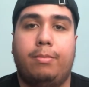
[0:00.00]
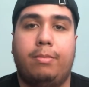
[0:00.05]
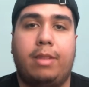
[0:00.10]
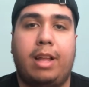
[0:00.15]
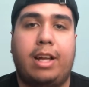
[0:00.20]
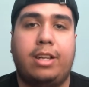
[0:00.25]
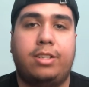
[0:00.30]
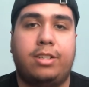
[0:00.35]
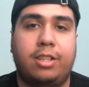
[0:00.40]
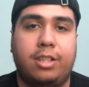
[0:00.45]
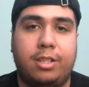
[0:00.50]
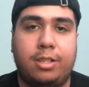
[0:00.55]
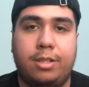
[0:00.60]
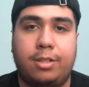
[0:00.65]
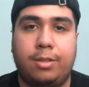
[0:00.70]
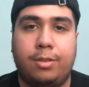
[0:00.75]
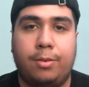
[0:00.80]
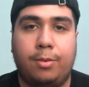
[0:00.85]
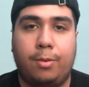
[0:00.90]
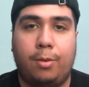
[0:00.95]
that's
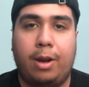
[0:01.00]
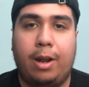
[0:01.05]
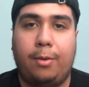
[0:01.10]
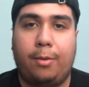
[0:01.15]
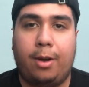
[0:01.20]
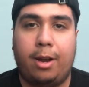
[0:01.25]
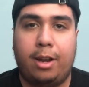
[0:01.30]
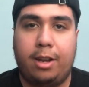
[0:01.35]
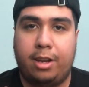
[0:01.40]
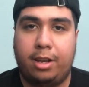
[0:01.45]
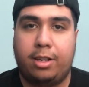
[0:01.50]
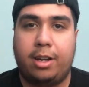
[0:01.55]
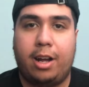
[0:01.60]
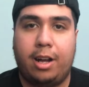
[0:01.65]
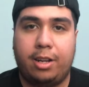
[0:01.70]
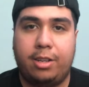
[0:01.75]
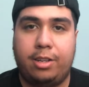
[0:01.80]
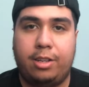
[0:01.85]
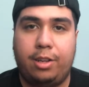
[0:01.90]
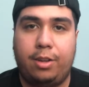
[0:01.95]
just what I wanted to
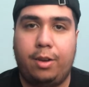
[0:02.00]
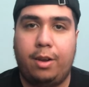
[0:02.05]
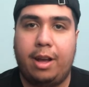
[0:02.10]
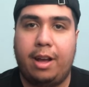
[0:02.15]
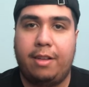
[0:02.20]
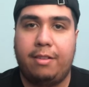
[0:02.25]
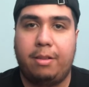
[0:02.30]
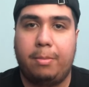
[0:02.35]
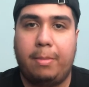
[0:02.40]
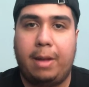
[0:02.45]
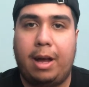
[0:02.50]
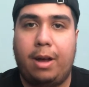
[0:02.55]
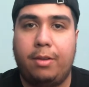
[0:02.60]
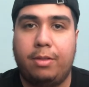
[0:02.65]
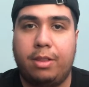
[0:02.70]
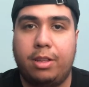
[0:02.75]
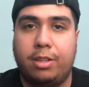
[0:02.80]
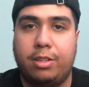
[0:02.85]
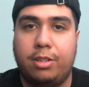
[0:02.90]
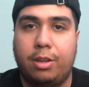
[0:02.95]
talk to you guys
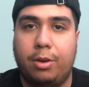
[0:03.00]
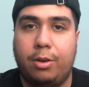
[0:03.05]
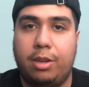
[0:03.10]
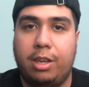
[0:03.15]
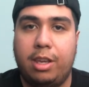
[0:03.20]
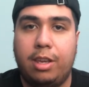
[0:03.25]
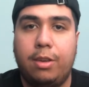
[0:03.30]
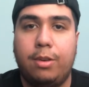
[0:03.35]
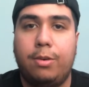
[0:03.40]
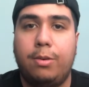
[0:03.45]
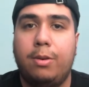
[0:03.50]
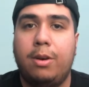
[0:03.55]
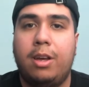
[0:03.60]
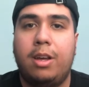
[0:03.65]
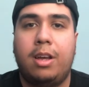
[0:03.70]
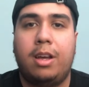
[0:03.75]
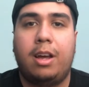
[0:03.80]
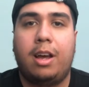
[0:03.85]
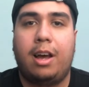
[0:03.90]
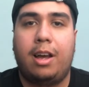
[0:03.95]
about the show
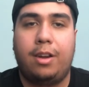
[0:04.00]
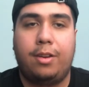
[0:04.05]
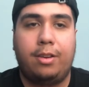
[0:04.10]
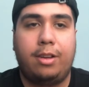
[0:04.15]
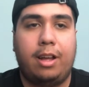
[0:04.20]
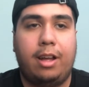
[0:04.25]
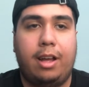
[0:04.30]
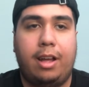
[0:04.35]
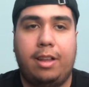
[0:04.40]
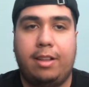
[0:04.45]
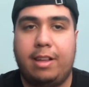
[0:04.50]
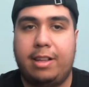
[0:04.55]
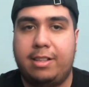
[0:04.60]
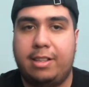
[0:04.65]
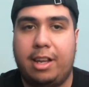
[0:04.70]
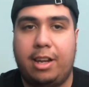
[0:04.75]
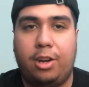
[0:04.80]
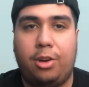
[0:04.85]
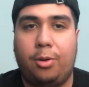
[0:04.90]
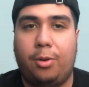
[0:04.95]
as I
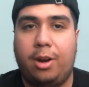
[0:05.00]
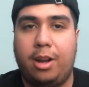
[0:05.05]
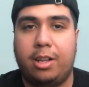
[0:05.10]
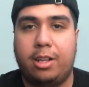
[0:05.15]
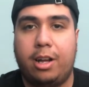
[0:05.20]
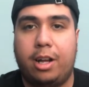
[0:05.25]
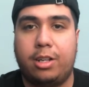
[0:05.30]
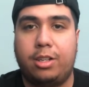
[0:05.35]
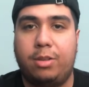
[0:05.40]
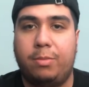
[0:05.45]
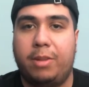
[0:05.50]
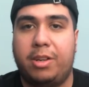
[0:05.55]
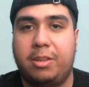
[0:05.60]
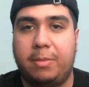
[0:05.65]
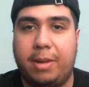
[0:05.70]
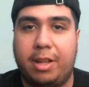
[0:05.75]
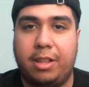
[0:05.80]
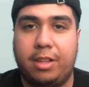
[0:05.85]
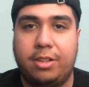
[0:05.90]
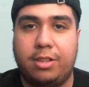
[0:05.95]
said, I don't want to talk too much
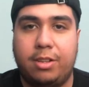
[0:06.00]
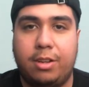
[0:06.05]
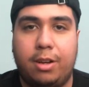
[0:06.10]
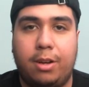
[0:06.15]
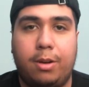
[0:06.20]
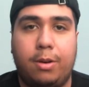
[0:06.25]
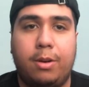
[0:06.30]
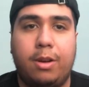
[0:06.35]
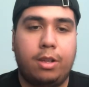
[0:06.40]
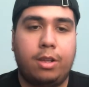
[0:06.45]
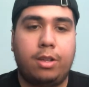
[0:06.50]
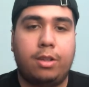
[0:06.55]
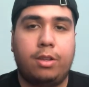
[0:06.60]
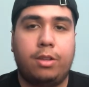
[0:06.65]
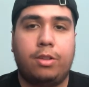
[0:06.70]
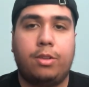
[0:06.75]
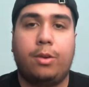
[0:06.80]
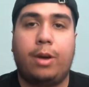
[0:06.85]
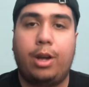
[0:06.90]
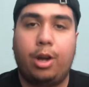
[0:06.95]
about the show.
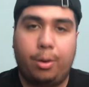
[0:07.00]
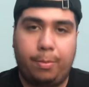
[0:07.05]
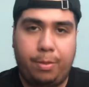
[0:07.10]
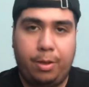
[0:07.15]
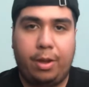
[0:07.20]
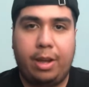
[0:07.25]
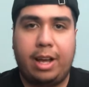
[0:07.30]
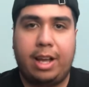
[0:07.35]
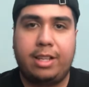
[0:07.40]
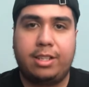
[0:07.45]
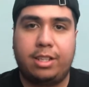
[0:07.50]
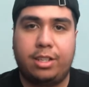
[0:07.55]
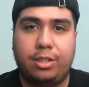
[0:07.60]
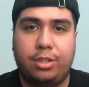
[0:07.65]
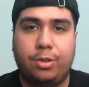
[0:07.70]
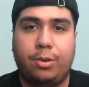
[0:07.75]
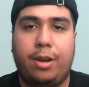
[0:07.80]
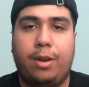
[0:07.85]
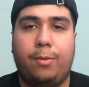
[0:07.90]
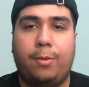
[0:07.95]
So I hope you guys
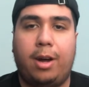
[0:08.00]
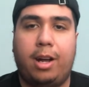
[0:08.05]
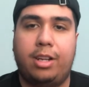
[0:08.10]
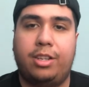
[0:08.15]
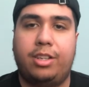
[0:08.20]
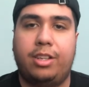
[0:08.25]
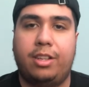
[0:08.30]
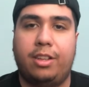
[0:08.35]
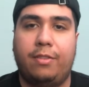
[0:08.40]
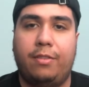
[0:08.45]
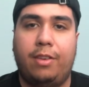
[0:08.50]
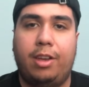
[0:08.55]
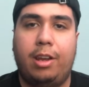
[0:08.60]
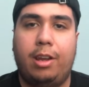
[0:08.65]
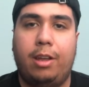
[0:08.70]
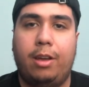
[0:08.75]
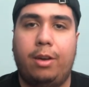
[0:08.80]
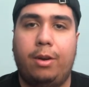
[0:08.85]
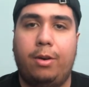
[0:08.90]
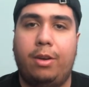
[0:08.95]
enjoyed watching the
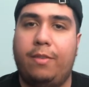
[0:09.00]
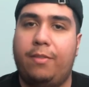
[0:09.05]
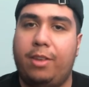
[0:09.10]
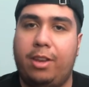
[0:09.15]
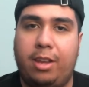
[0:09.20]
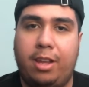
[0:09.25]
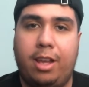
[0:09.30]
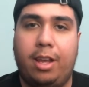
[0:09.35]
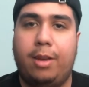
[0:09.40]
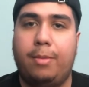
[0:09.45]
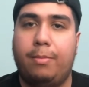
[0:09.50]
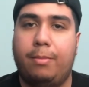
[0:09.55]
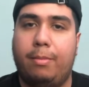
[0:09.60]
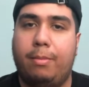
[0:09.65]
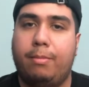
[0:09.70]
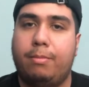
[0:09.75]
video. If you did,